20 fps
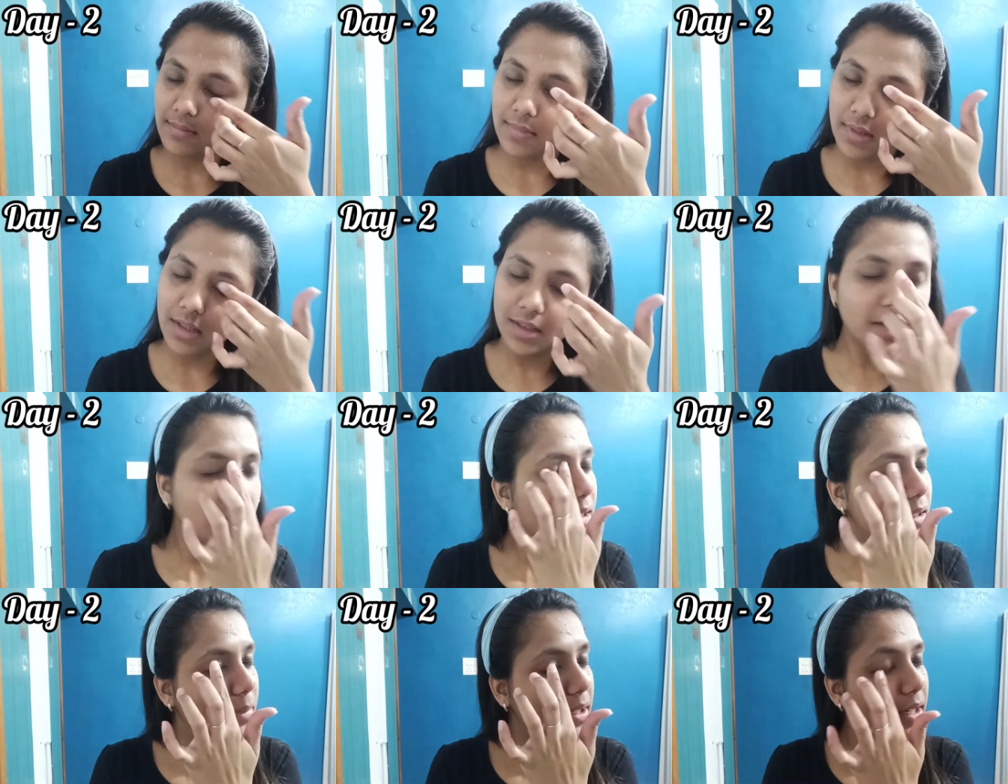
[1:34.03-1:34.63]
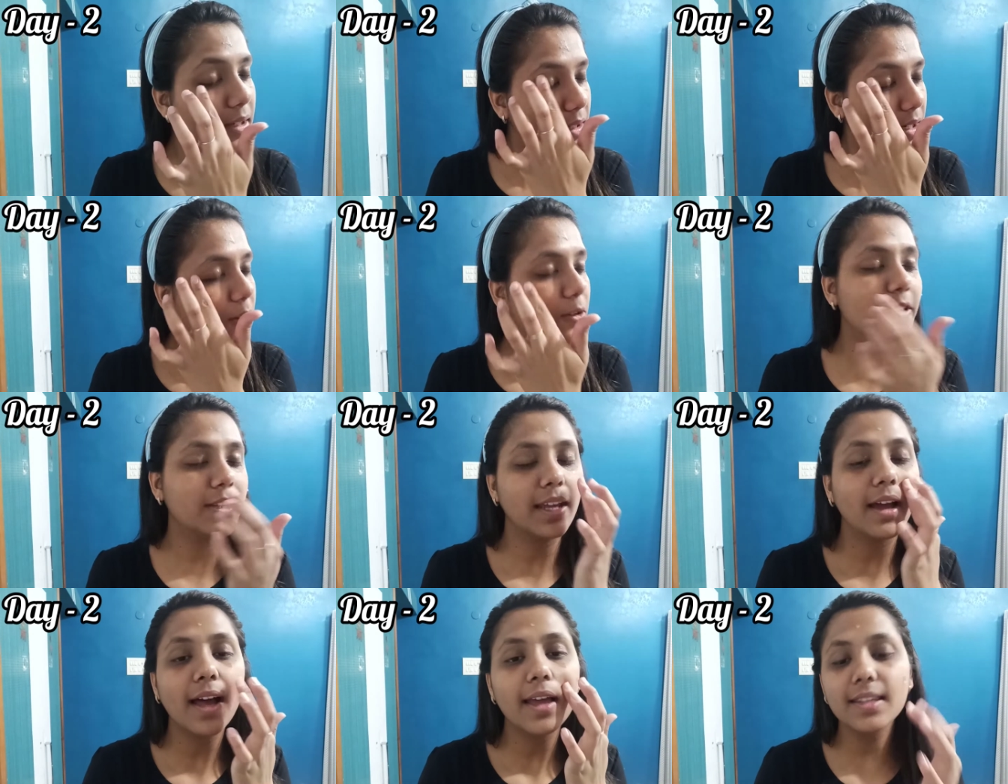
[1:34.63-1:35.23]
like a little bit over
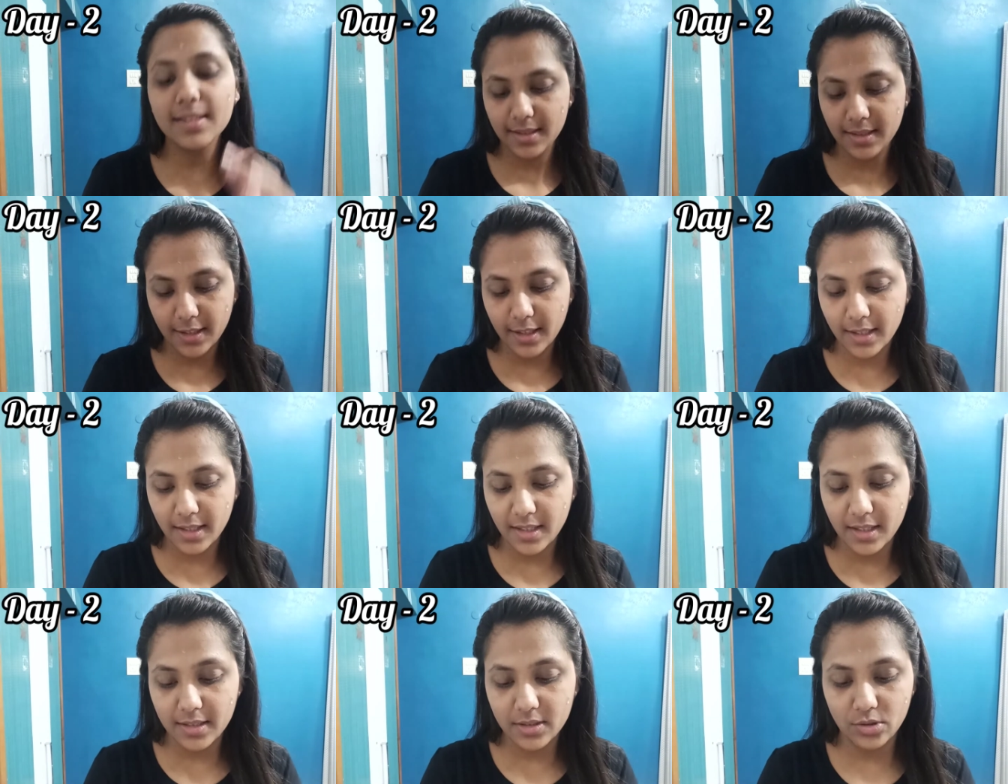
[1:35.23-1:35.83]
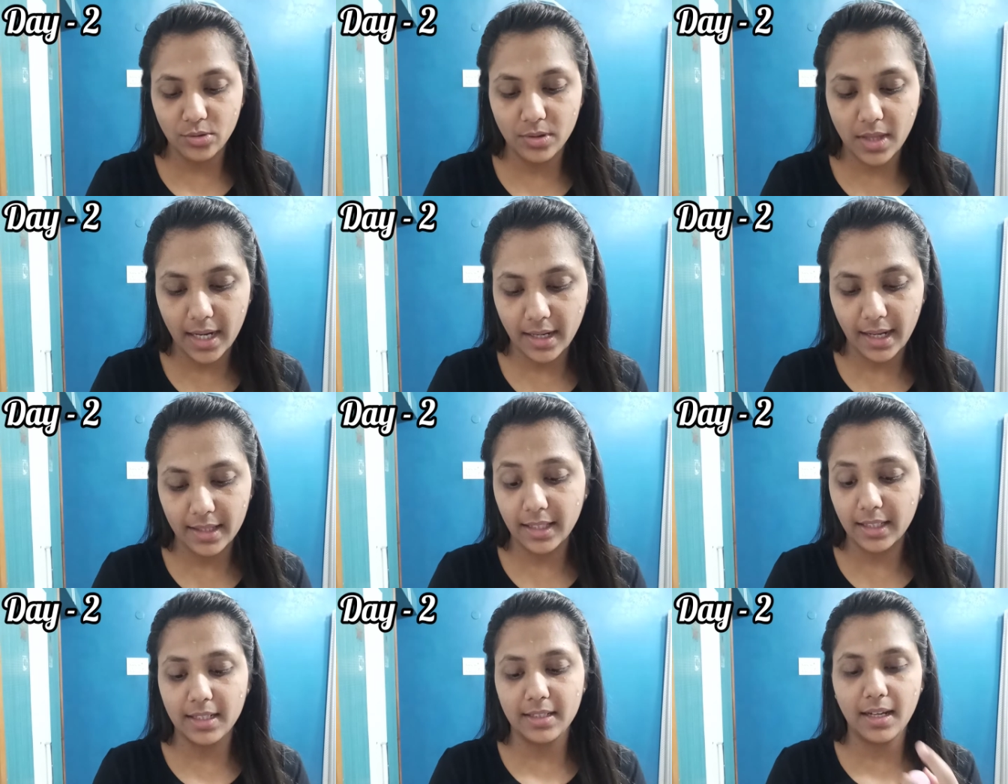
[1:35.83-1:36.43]
the eyes, so that
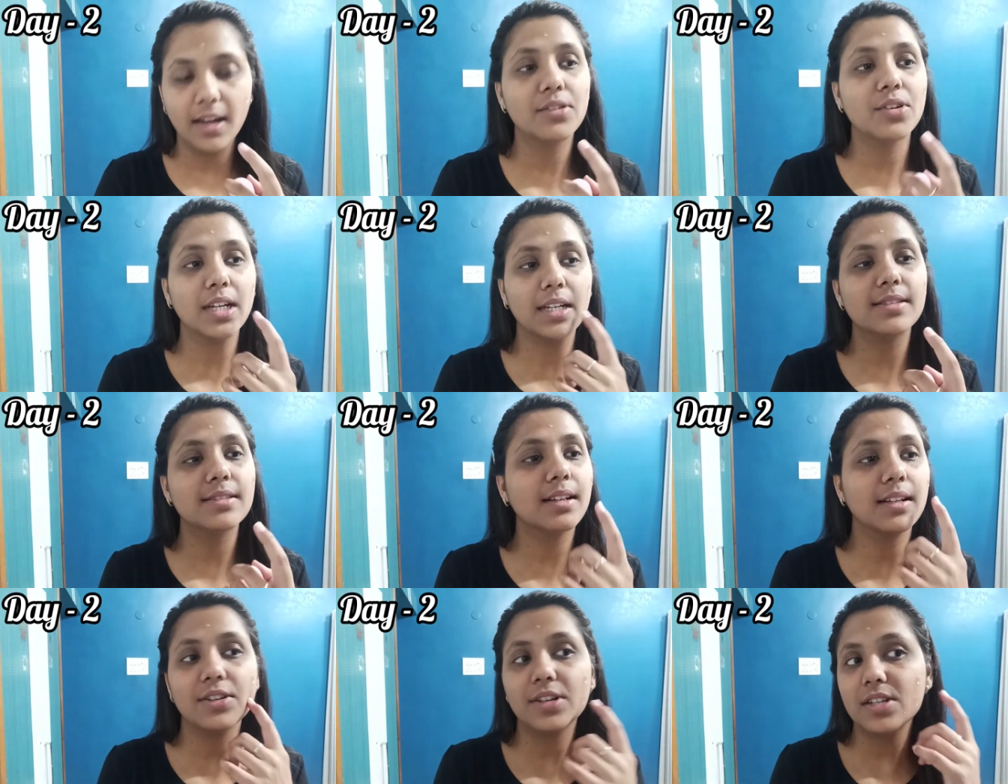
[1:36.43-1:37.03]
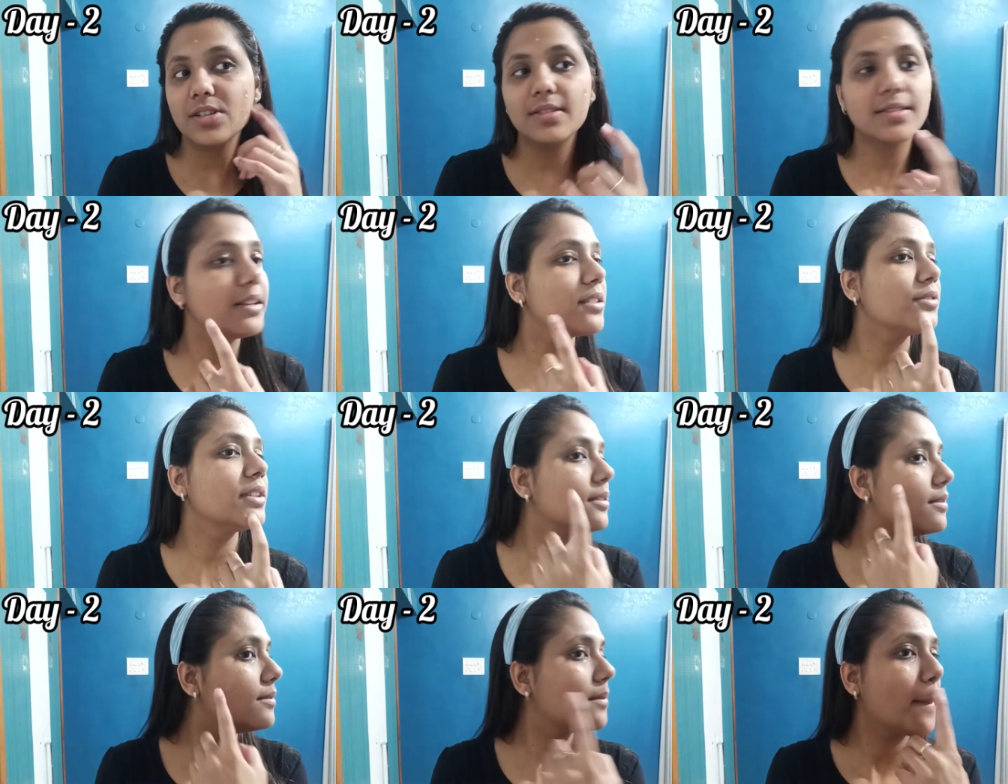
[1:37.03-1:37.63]
I think it can treat discolorations as
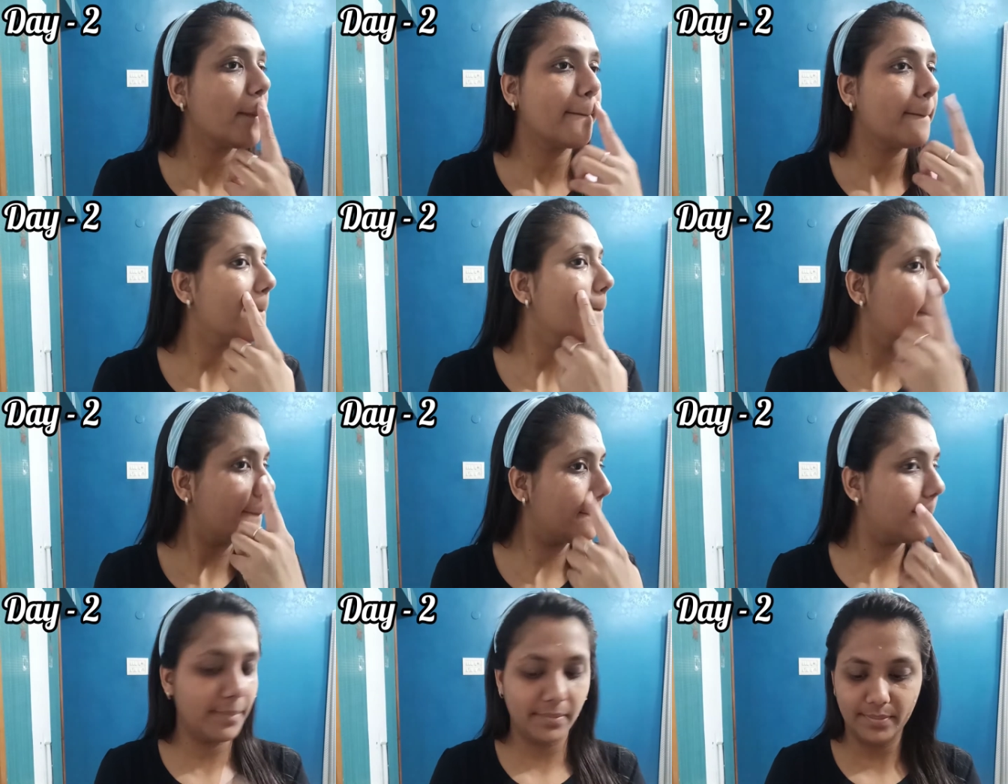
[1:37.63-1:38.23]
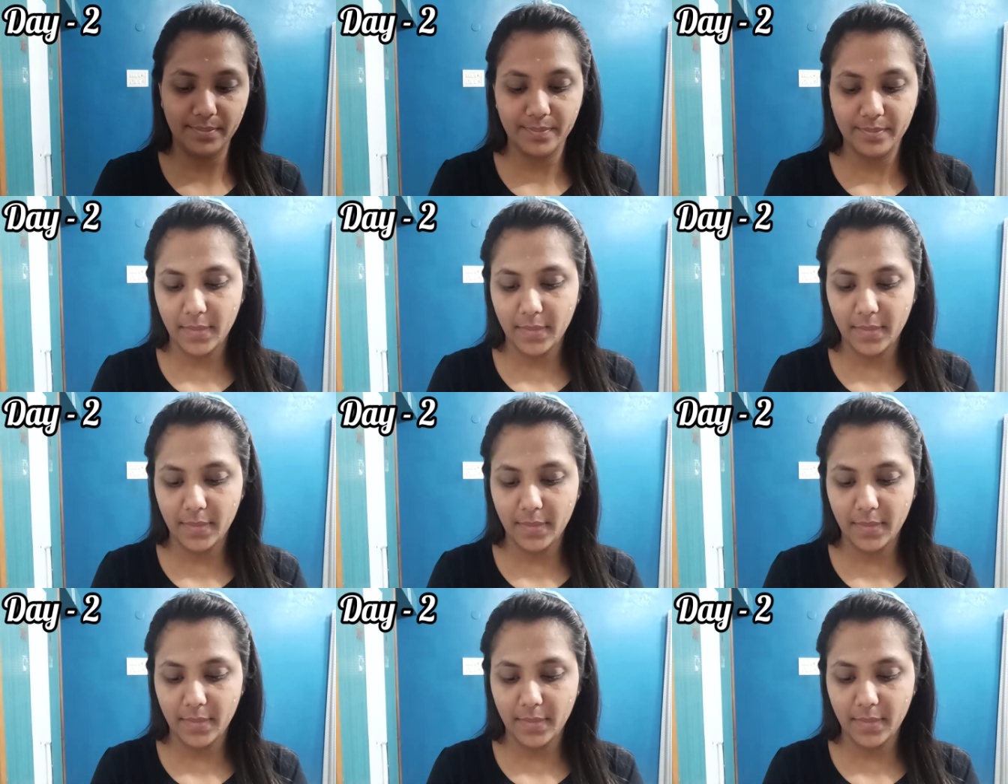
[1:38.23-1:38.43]
well.